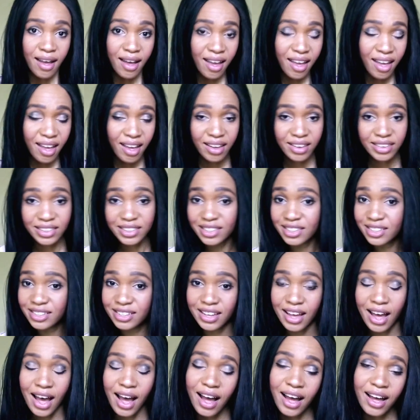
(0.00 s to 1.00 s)
And
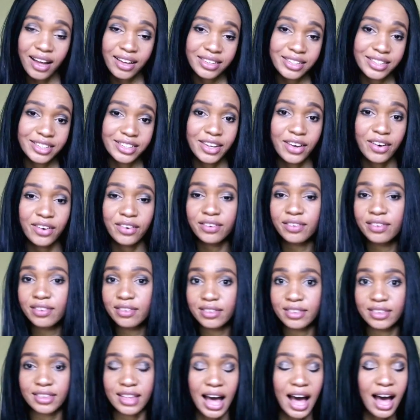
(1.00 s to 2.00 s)
yeah, so
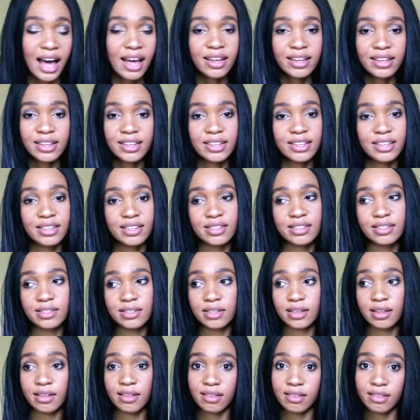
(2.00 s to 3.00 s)
that
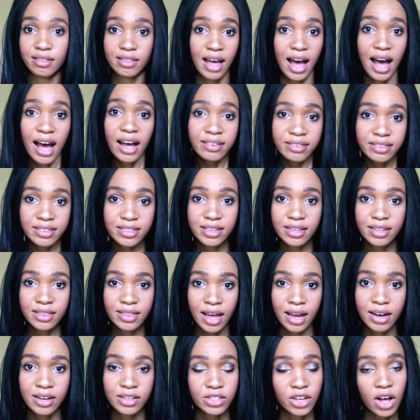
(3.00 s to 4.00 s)
is
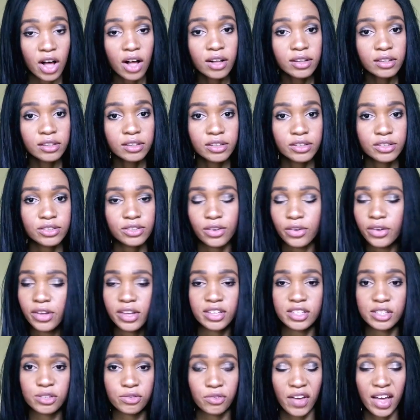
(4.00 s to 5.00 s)
all. To
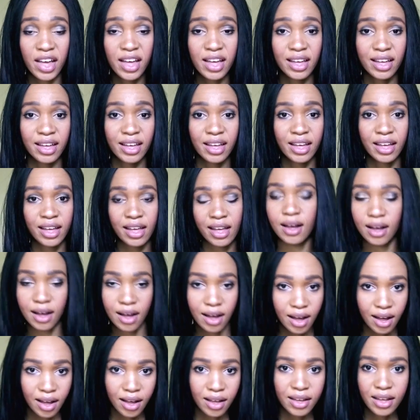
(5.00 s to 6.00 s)
je sve.
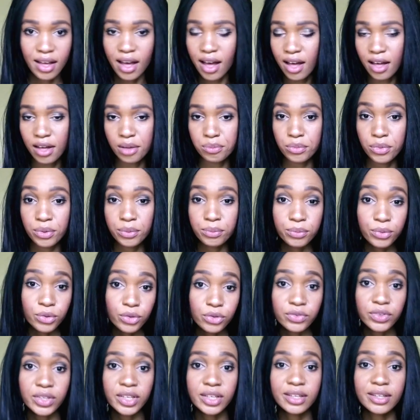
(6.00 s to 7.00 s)
I am
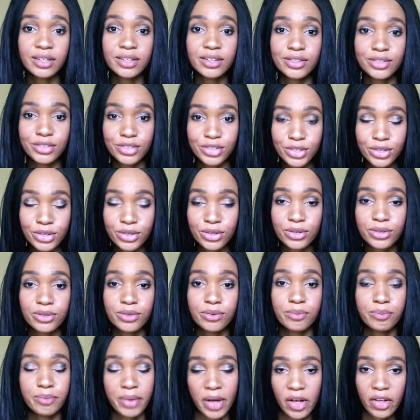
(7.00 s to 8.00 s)
moving to
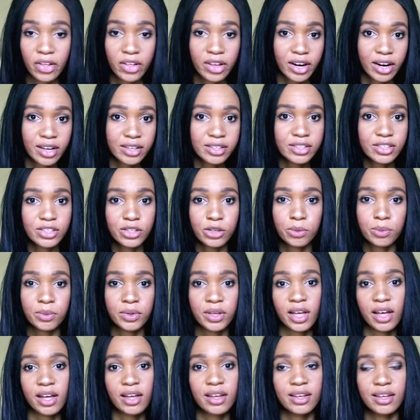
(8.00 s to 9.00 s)
Belgrade,
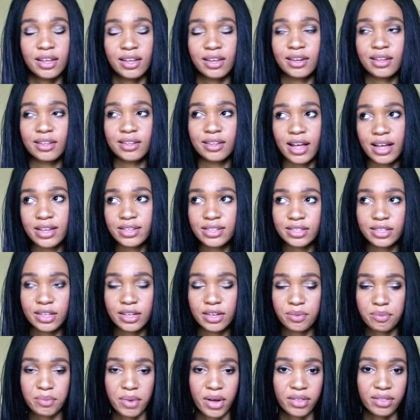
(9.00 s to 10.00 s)
Serbia in less
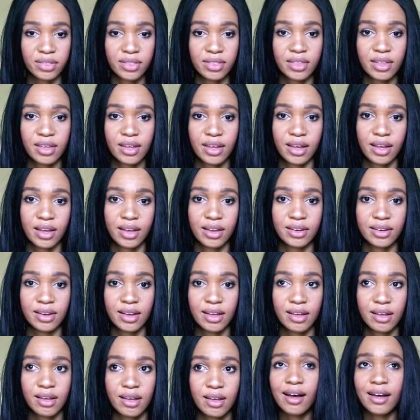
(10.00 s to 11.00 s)
than a month, and
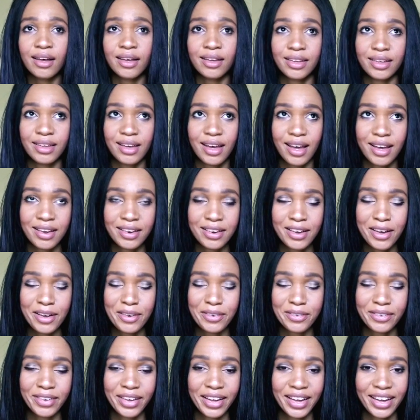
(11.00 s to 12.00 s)
I
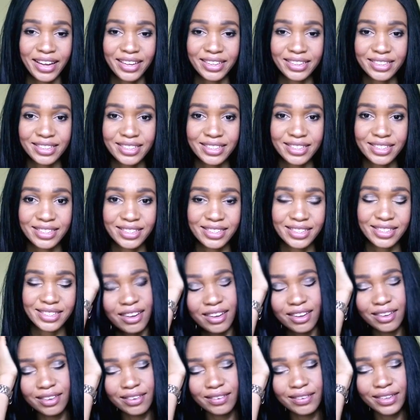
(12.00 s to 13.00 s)
cannot wait.
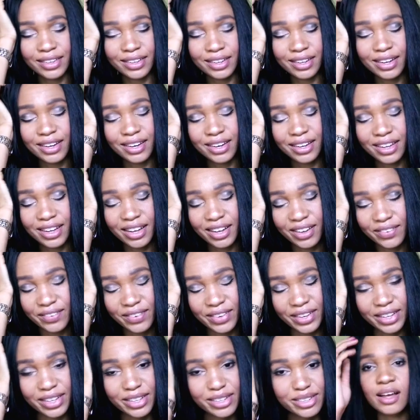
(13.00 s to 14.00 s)
Oh my god, I can't
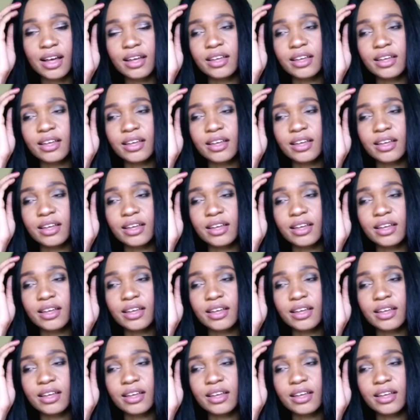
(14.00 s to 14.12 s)
wait.